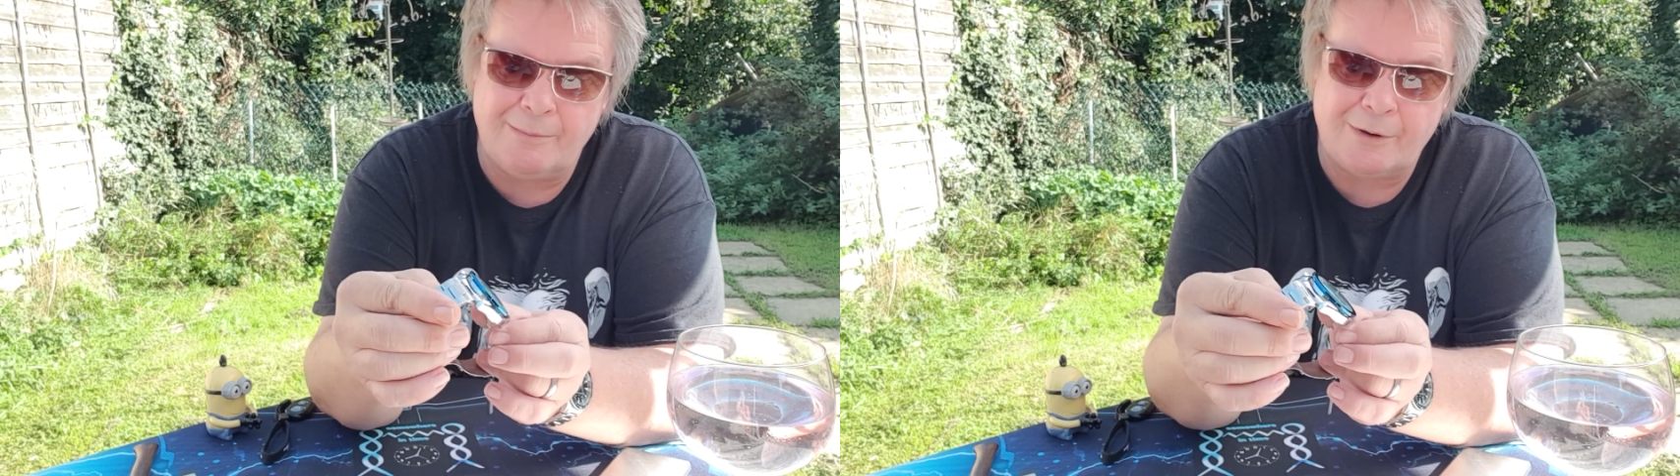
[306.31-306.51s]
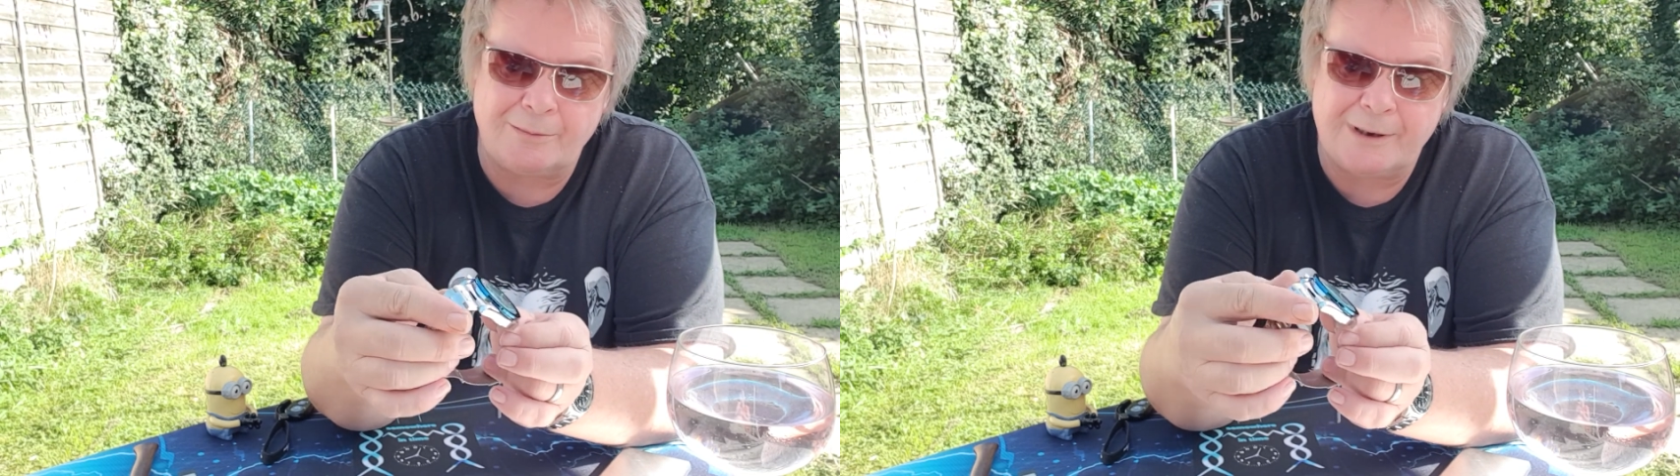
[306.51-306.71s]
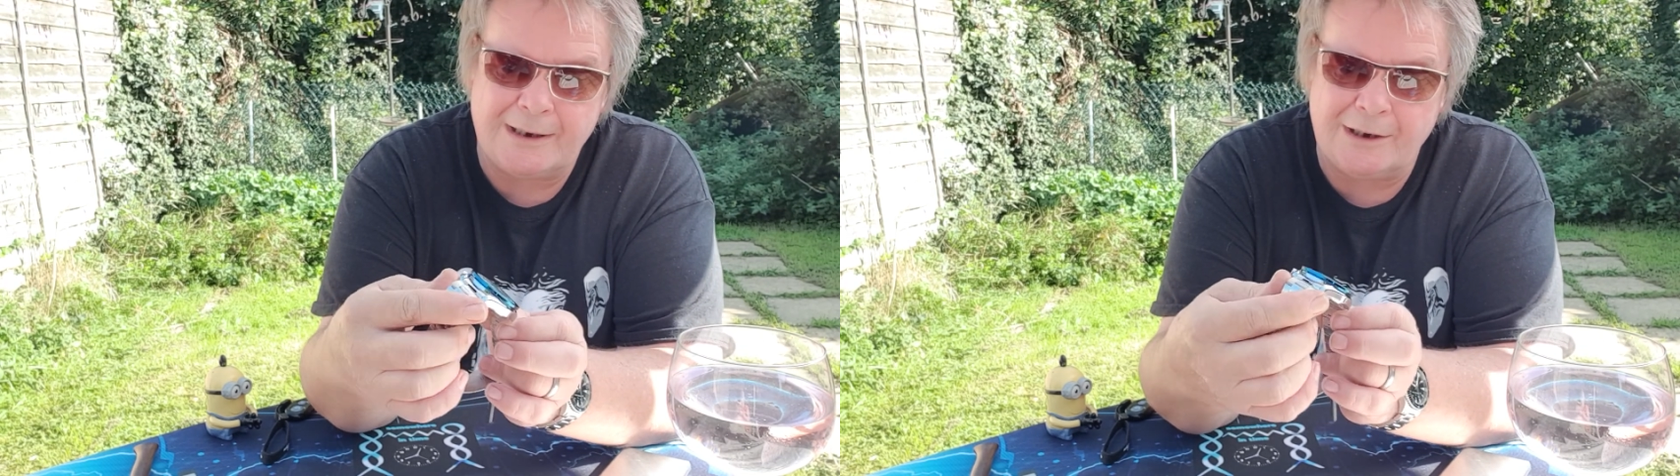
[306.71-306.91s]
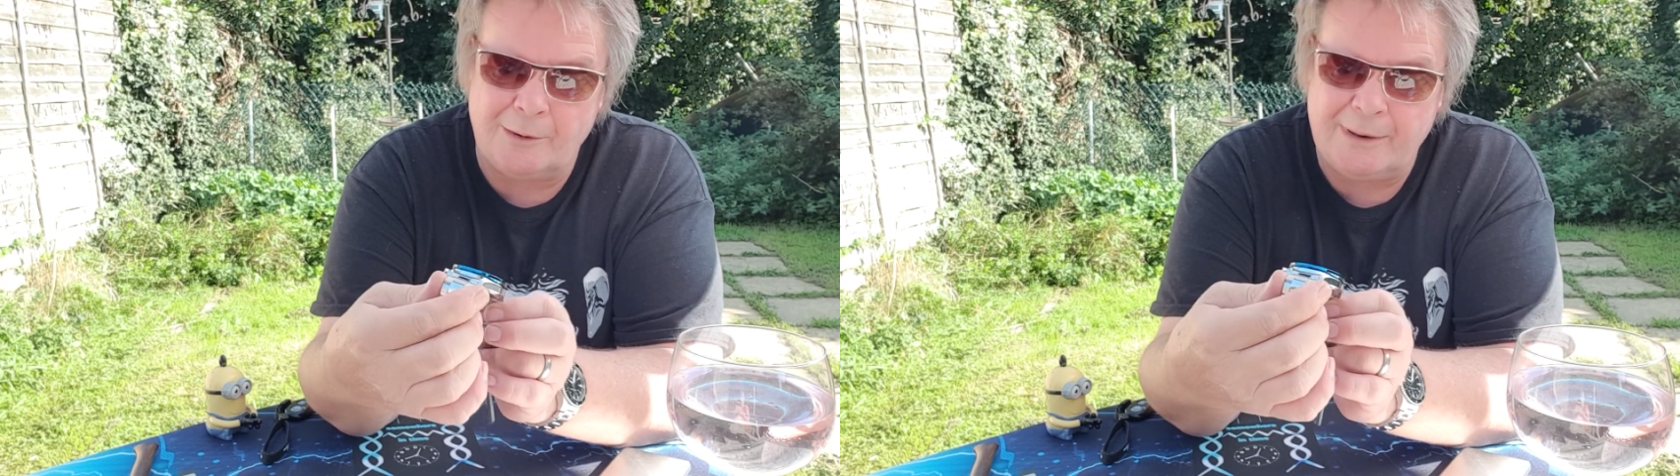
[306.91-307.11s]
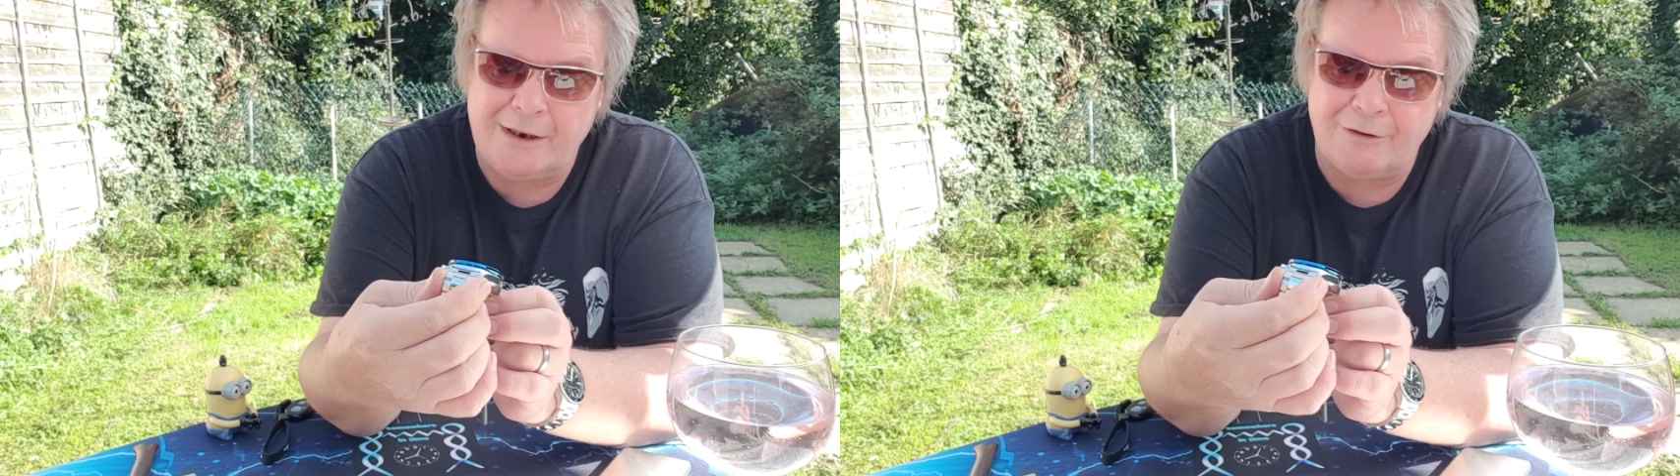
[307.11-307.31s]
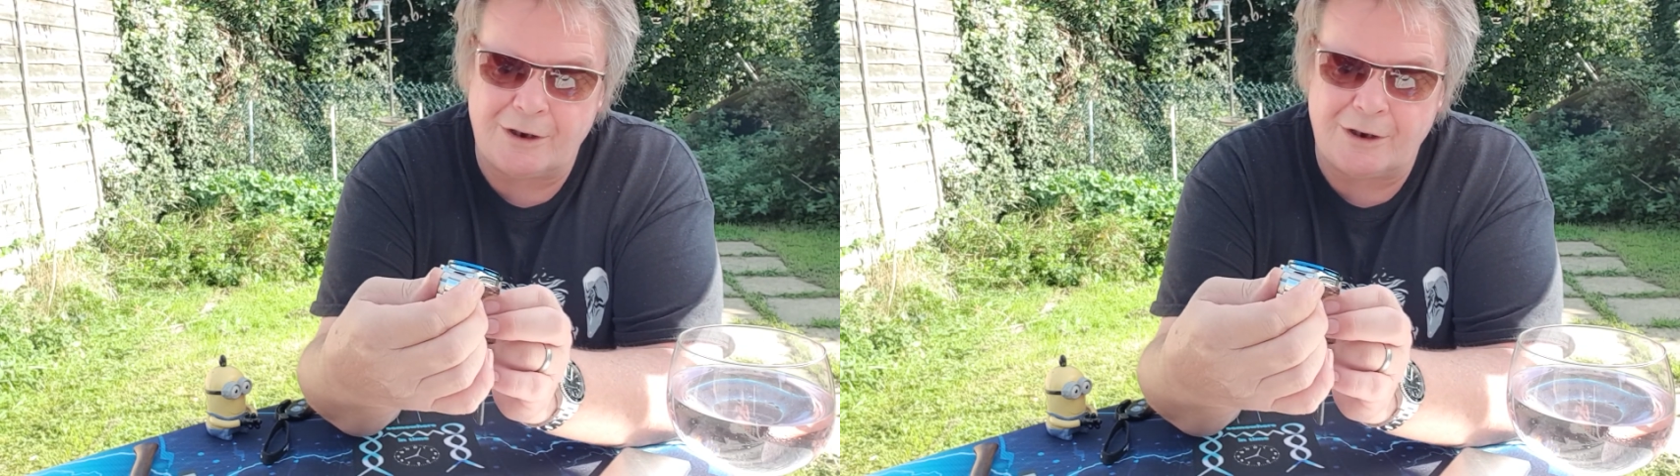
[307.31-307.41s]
probably a little bit of a